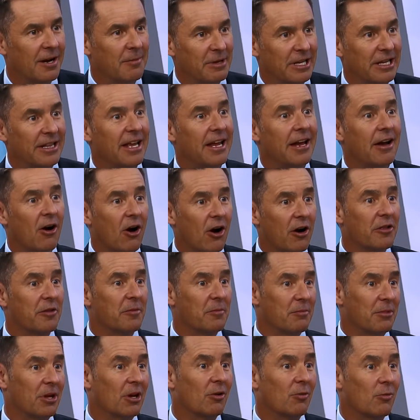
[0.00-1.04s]
I mean, they are the
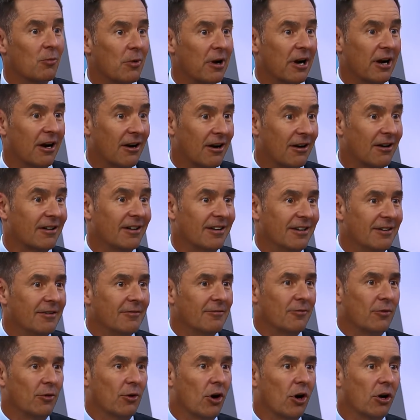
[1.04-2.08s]
middleware
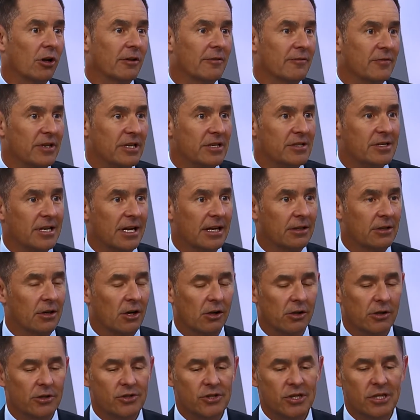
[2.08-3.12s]
for all of these
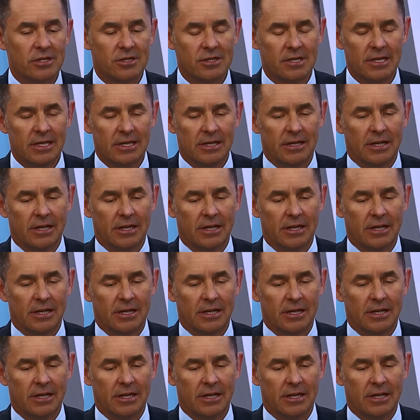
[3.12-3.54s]
technologies.